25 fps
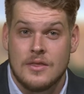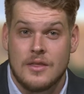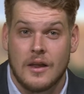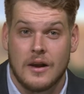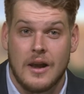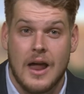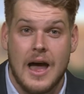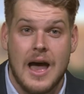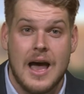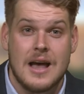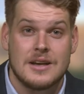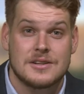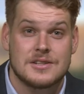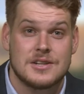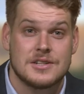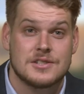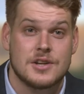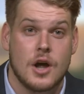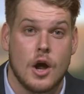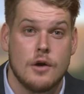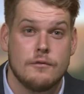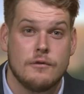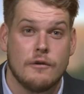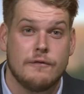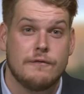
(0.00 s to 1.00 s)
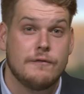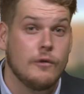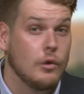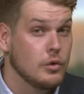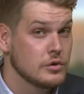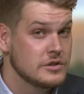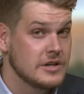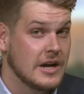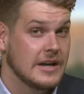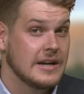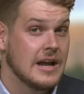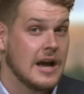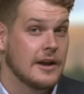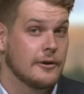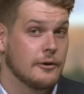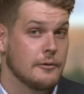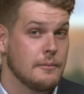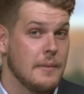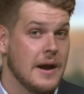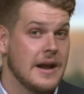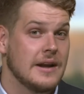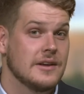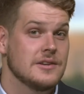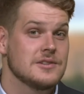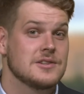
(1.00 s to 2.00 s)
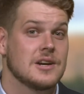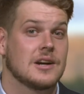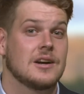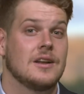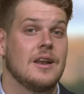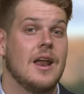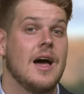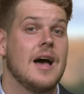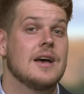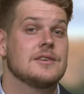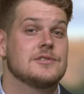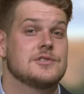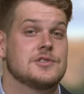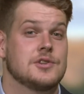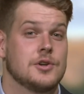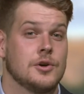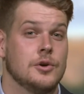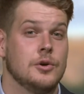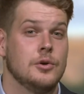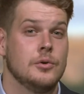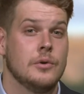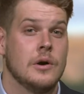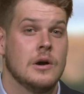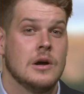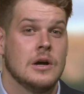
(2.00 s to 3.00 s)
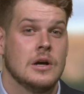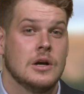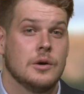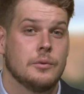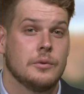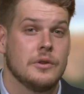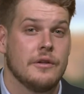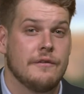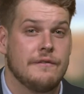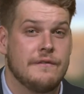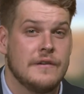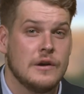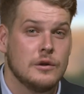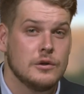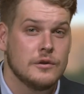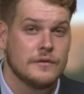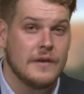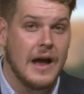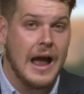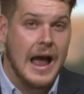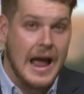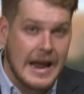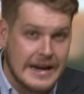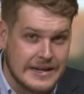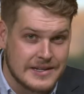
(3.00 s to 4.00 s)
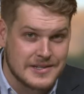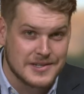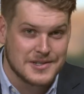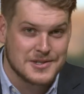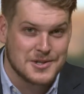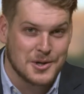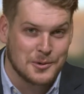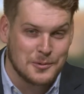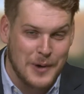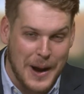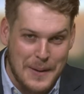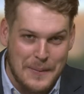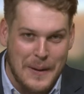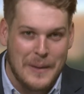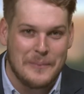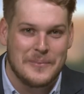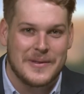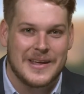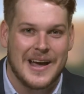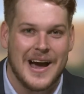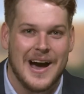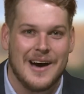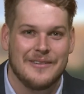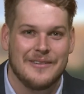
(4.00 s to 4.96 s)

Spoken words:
The last is over 1400 metres, a class 2, with a field of 8 to wrap up the